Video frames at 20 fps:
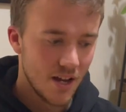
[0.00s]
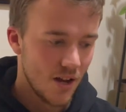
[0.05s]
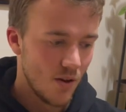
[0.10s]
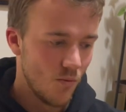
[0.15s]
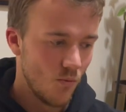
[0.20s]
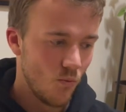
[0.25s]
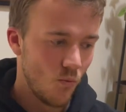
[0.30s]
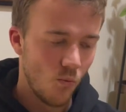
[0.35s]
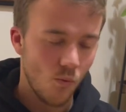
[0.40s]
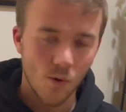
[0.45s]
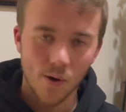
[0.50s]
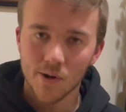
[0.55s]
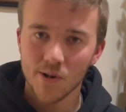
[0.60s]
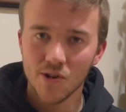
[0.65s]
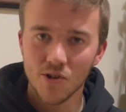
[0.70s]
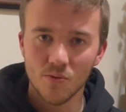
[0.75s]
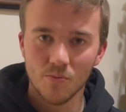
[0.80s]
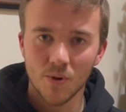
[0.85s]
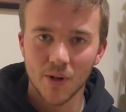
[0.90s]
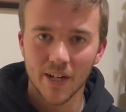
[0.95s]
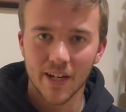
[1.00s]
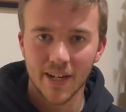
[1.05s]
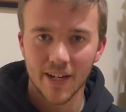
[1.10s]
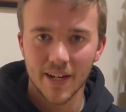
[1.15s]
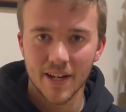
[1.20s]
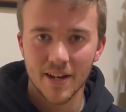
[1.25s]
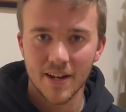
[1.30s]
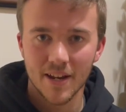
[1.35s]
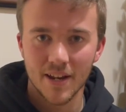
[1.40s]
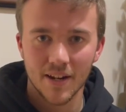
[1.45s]
What are you
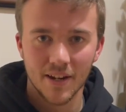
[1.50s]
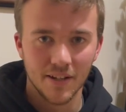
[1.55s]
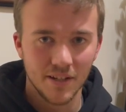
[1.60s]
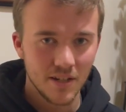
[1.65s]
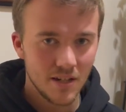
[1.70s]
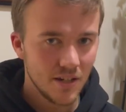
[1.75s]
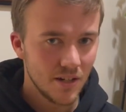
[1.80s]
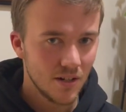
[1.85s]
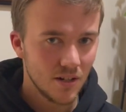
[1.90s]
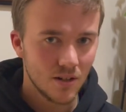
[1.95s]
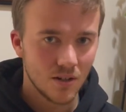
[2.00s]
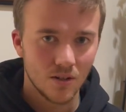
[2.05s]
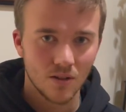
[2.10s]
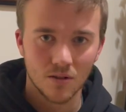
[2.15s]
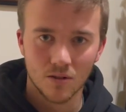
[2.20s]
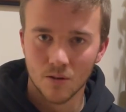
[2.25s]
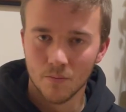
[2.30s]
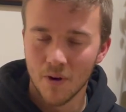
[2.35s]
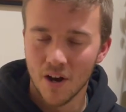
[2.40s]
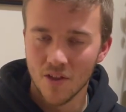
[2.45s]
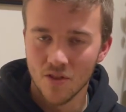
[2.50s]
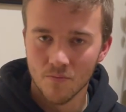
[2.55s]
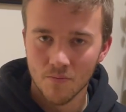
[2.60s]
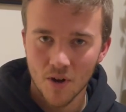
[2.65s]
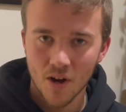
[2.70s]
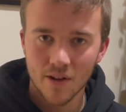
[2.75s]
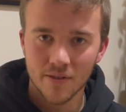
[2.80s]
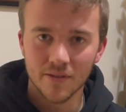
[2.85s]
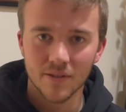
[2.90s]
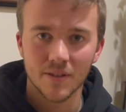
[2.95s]
bringing in a year or by the
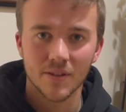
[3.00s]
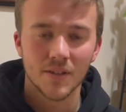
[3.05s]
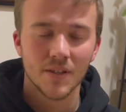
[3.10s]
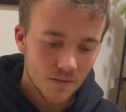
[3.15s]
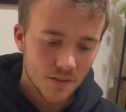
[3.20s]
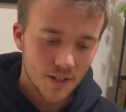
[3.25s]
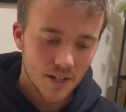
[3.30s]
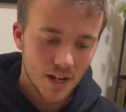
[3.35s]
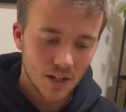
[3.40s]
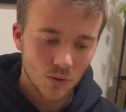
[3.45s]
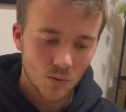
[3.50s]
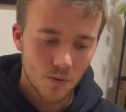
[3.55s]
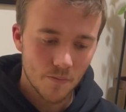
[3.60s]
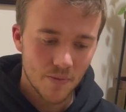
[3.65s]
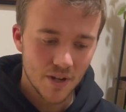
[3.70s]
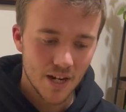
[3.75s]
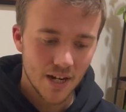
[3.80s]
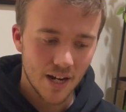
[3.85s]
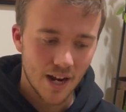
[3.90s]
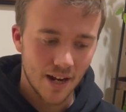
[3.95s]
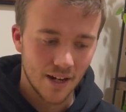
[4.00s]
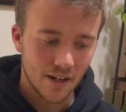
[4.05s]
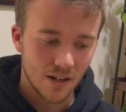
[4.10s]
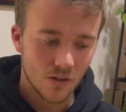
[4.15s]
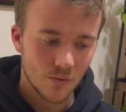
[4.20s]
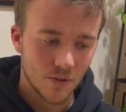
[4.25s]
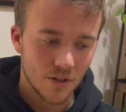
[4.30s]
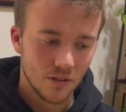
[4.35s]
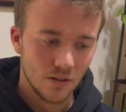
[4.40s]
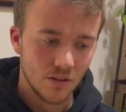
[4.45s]
month? The next one being, I kind of
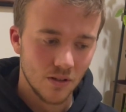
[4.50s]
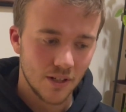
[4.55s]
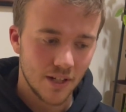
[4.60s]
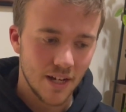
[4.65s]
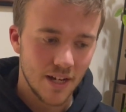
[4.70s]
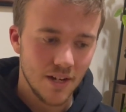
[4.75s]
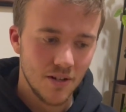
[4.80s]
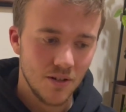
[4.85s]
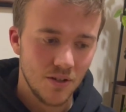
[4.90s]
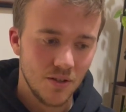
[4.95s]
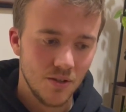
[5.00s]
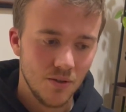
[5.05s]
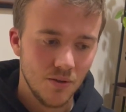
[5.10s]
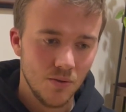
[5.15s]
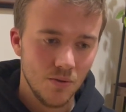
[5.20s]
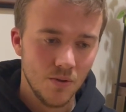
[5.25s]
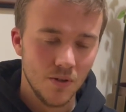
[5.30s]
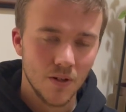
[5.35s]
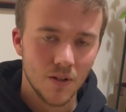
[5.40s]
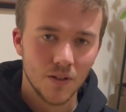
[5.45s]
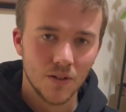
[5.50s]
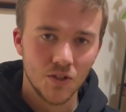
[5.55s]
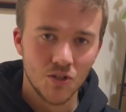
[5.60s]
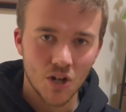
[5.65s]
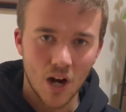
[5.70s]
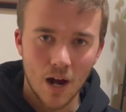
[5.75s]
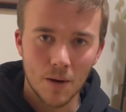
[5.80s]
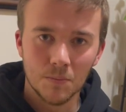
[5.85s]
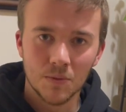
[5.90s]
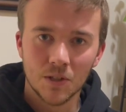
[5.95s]
want to look into
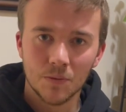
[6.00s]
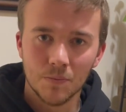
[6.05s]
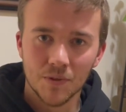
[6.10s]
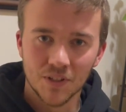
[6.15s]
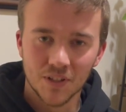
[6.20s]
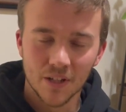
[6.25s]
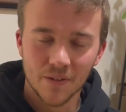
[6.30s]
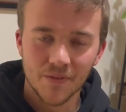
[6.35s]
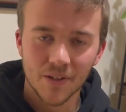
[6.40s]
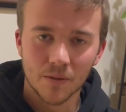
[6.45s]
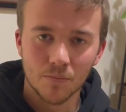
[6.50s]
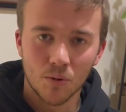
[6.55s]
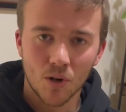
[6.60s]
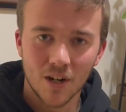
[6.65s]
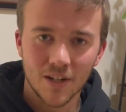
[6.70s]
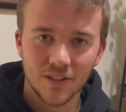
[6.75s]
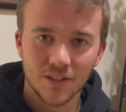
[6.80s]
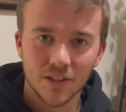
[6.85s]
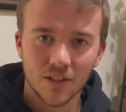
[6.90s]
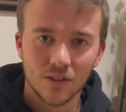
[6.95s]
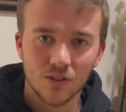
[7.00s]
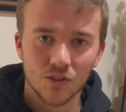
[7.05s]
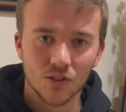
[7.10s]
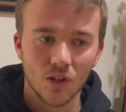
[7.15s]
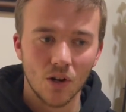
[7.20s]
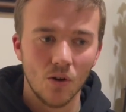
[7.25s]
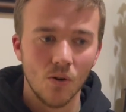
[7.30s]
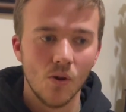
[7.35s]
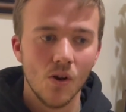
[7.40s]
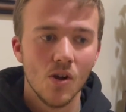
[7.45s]
job specific pricing.
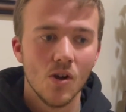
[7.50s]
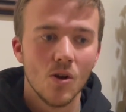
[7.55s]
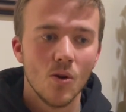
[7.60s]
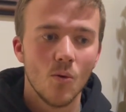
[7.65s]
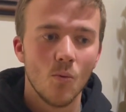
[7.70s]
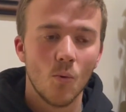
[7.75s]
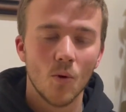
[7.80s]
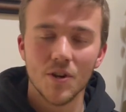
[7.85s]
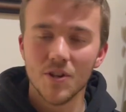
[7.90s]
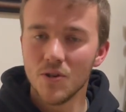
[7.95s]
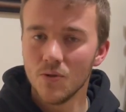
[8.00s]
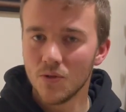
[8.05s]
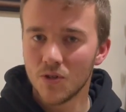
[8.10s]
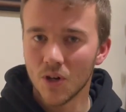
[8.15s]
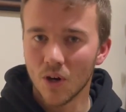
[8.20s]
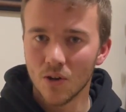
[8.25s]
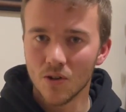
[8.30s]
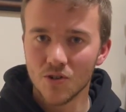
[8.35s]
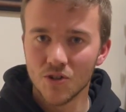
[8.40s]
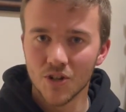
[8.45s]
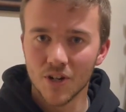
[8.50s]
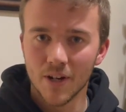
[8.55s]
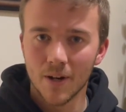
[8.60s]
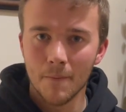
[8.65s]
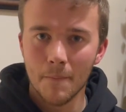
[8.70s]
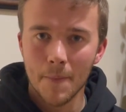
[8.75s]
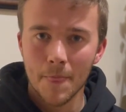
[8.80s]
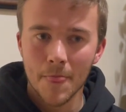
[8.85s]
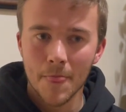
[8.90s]
So what are you charging